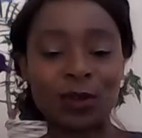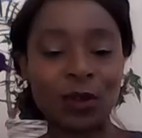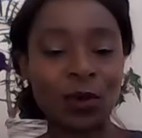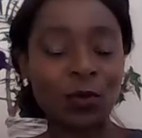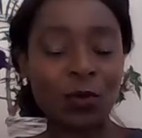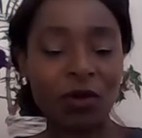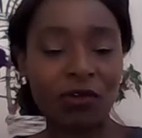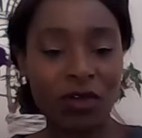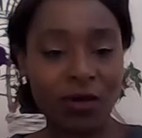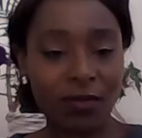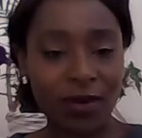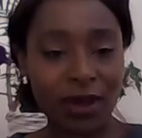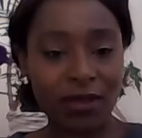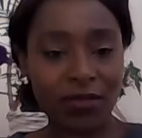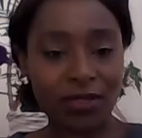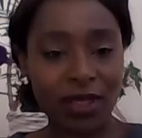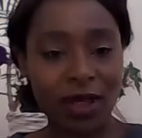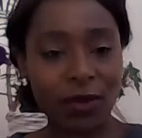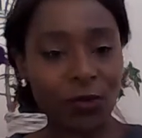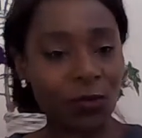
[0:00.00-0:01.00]
don't worry
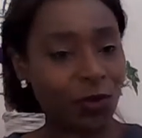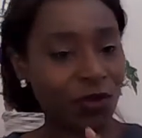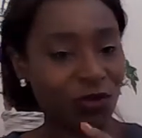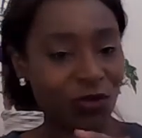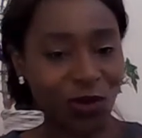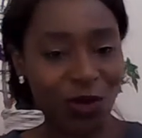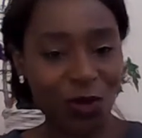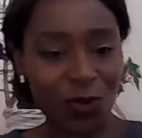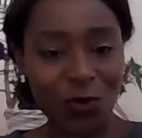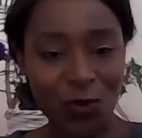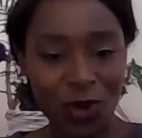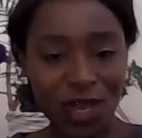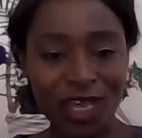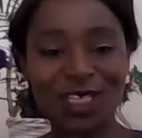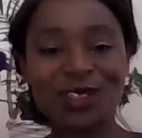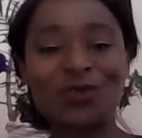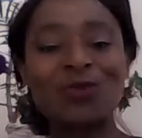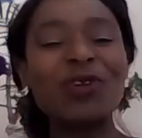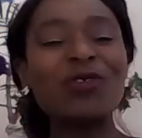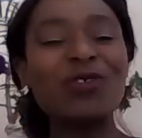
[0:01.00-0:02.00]
about that. We've got
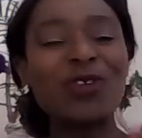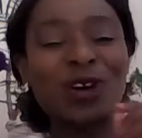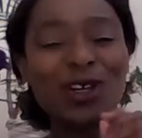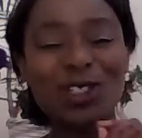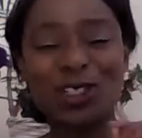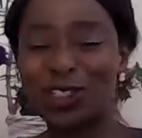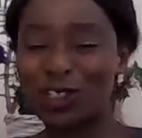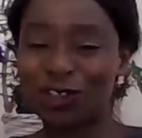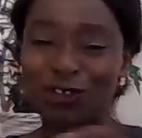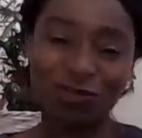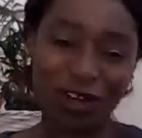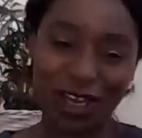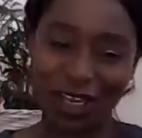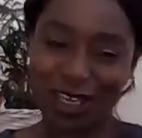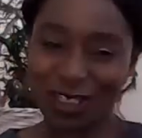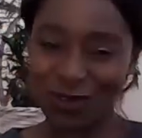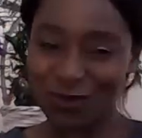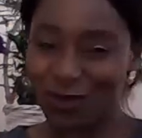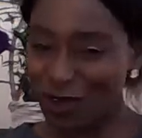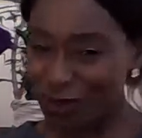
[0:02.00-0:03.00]
ways, we've got
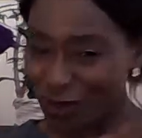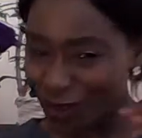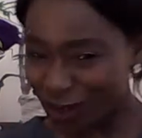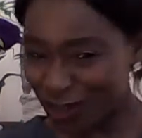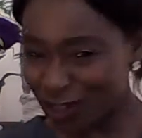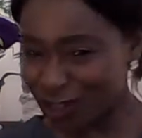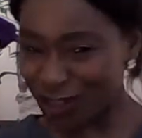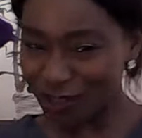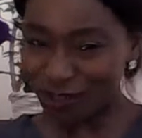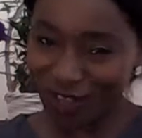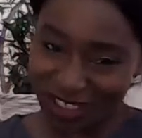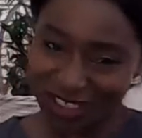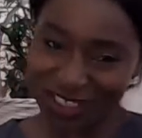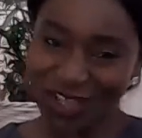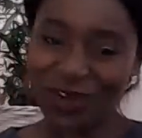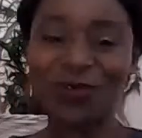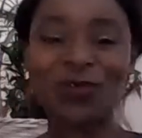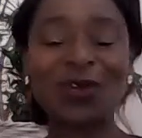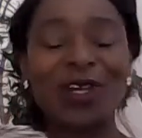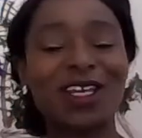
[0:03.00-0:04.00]
tricks
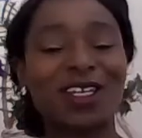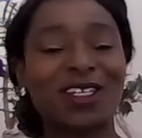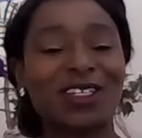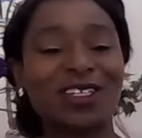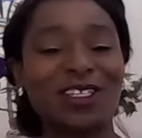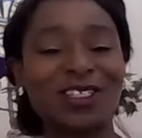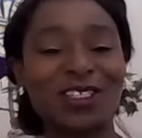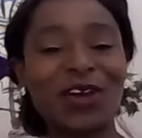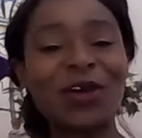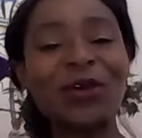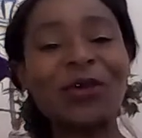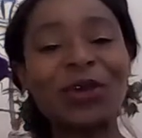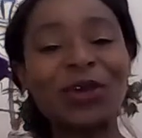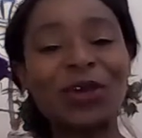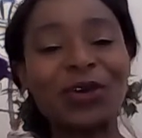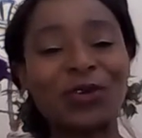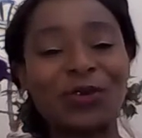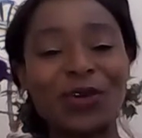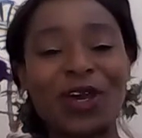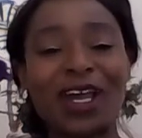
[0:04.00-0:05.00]
that we can show
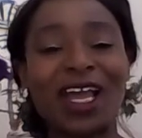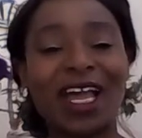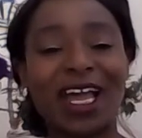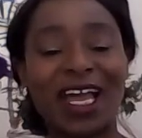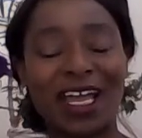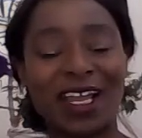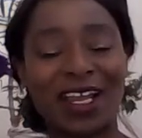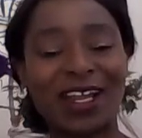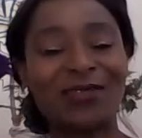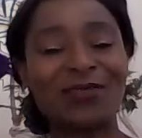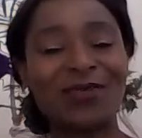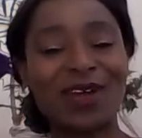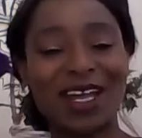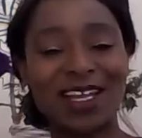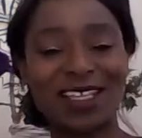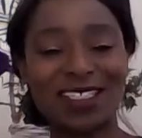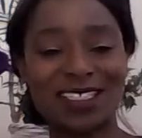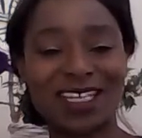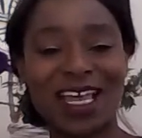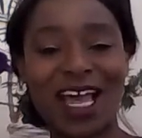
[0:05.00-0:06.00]
you
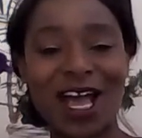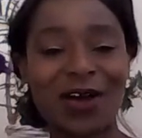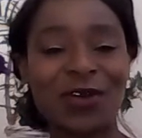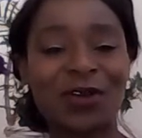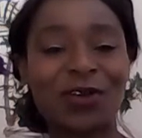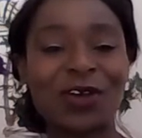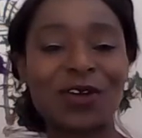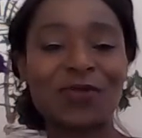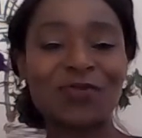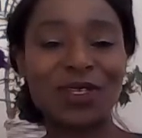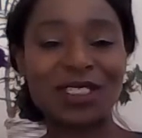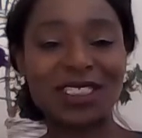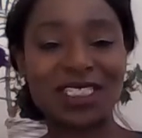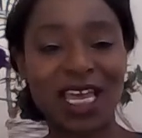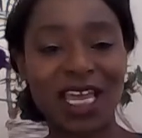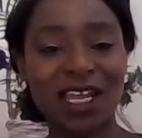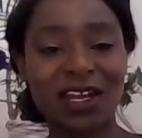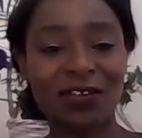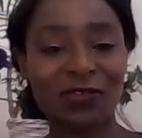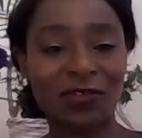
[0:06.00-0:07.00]
as to how you can
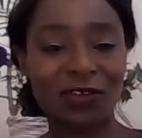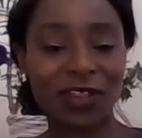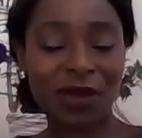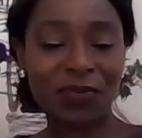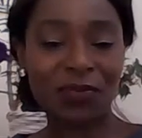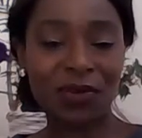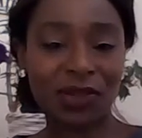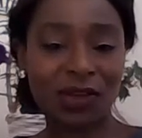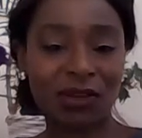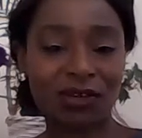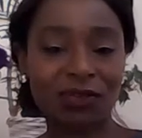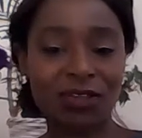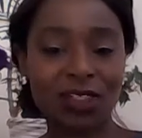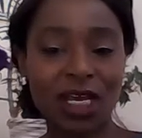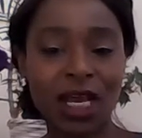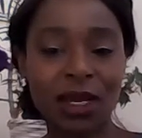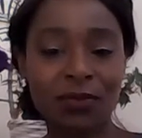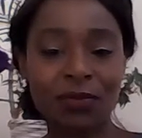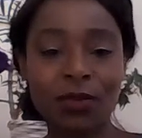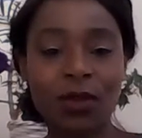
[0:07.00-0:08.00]
maintain it for that period of
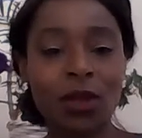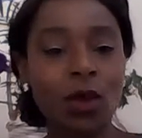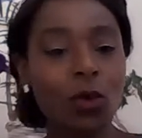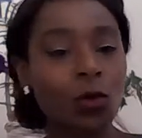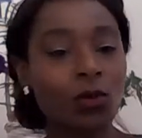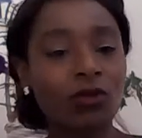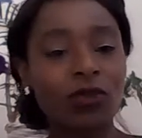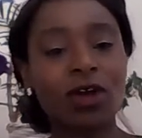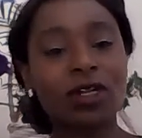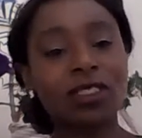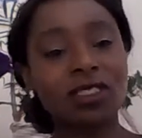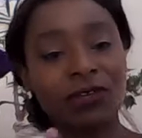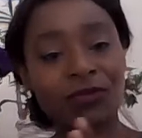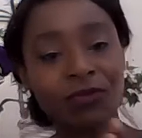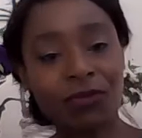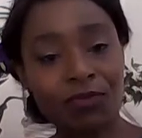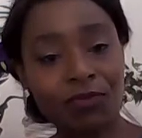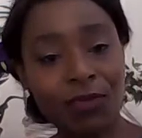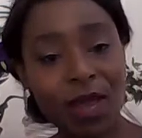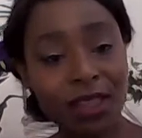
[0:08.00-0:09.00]
time. We've got
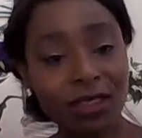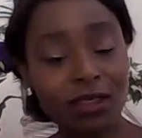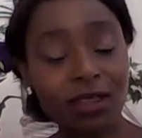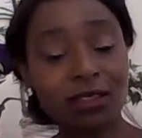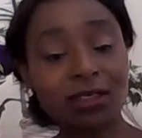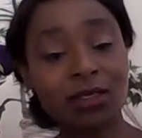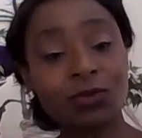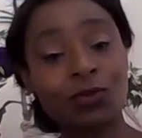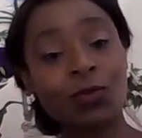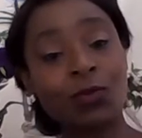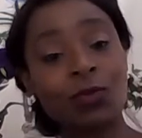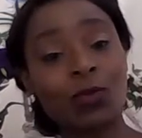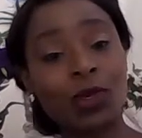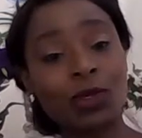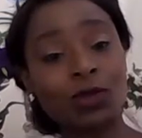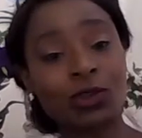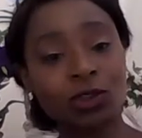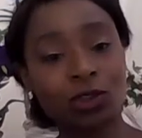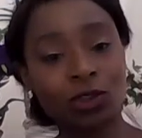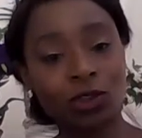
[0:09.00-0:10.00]
different methods that we
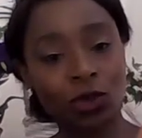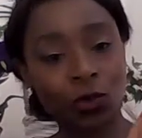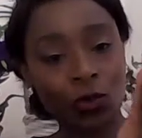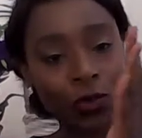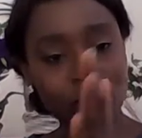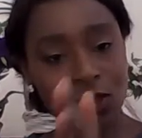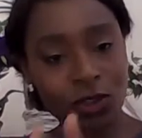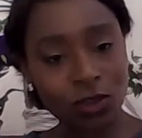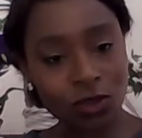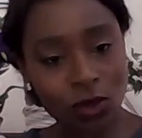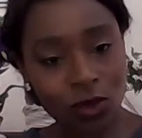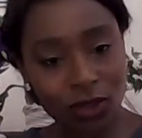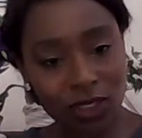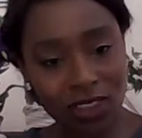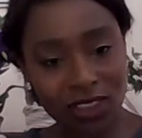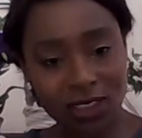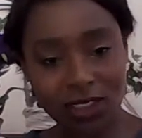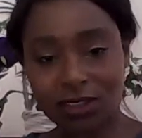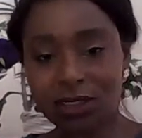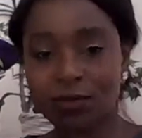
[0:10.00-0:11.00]
use to install
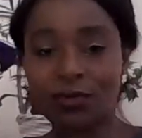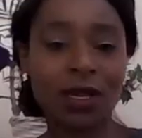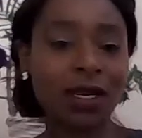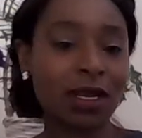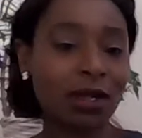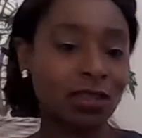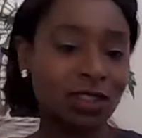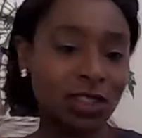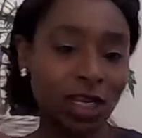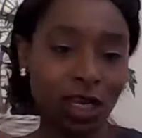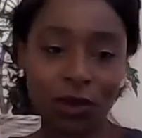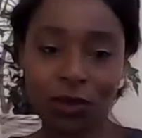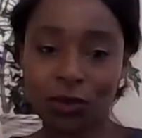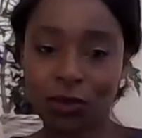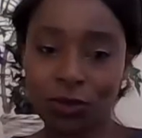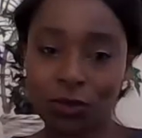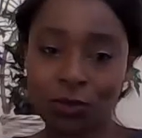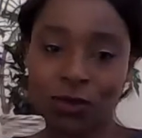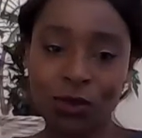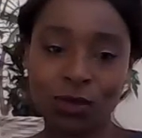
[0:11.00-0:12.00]
the system, and I'll take
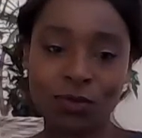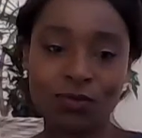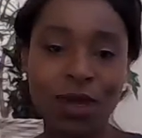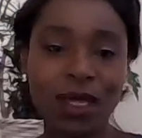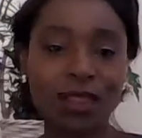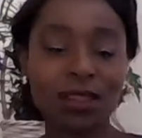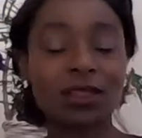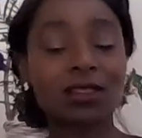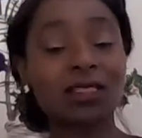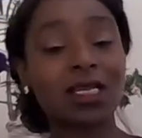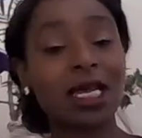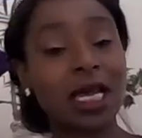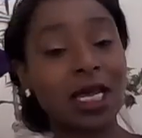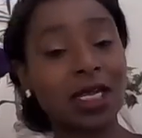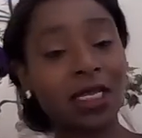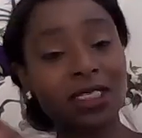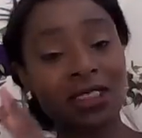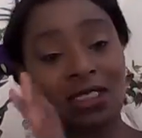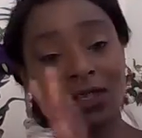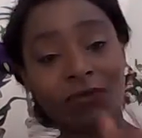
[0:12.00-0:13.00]
you through those methods
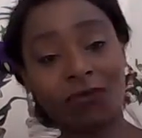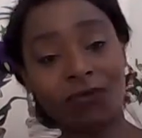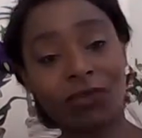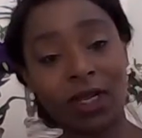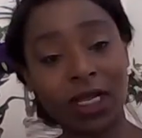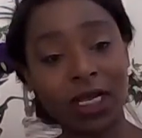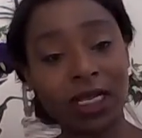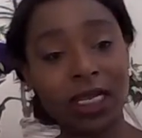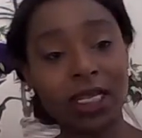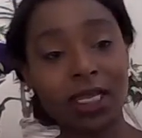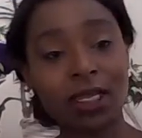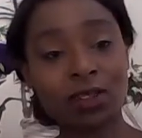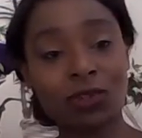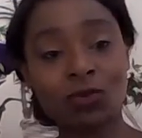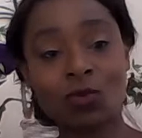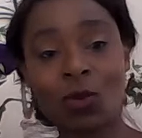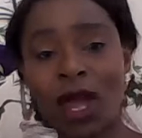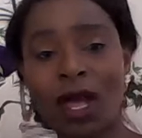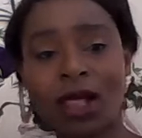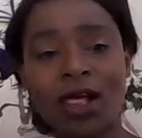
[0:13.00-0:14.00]
and a different clinic
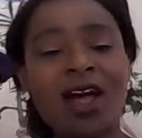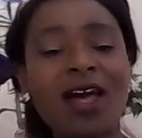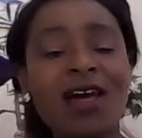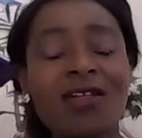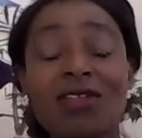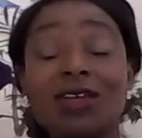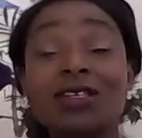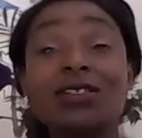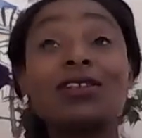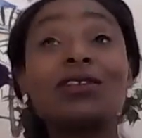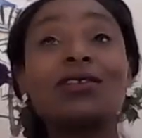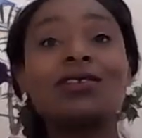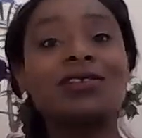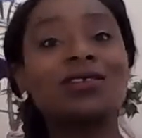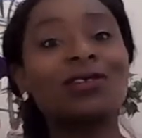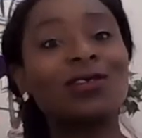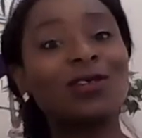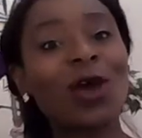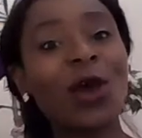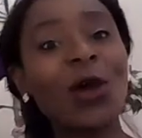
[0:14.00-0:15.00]
as well. There's
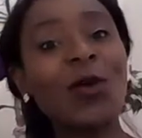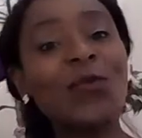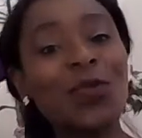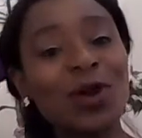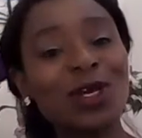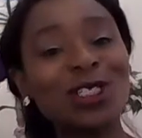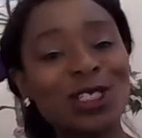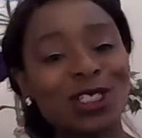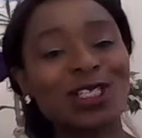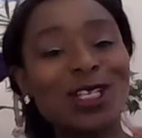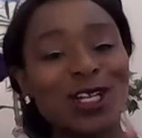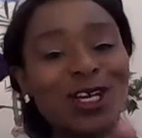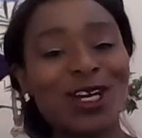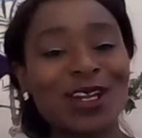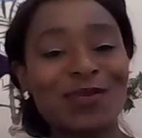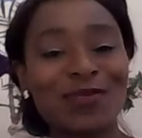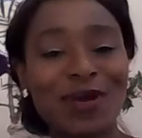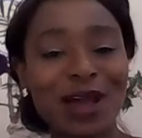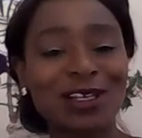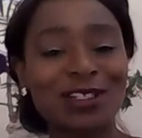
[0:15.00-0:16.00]
just so much to
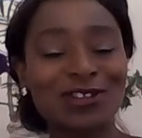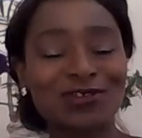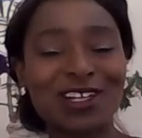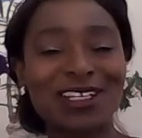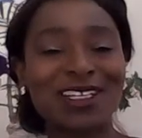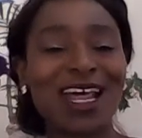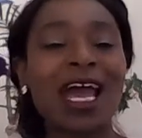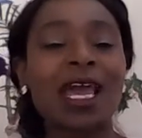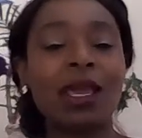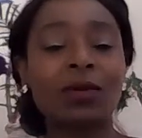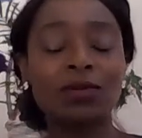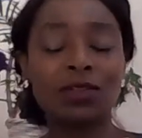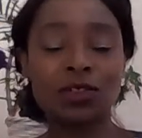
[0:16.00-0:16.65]
learn about Stranding.